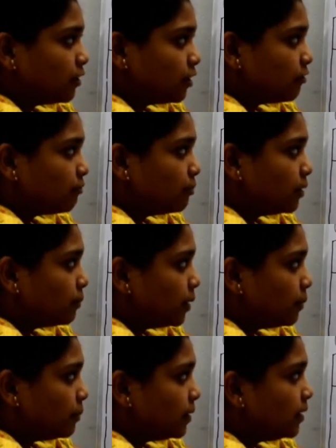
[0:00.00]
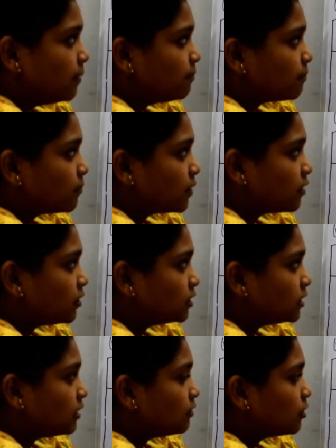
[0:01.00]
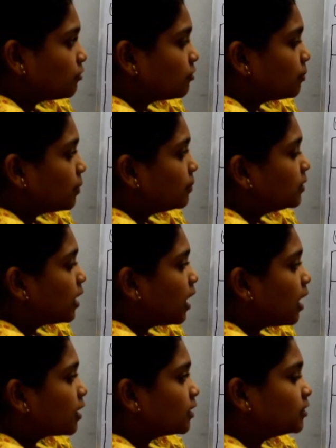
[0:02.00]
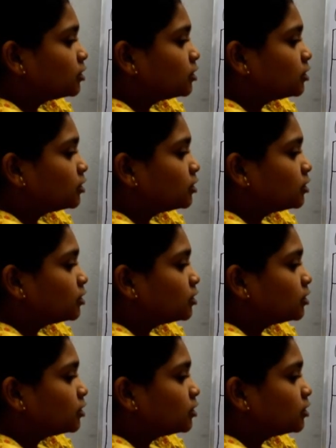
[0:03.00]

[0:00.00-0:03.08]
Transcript: of the baby, the RH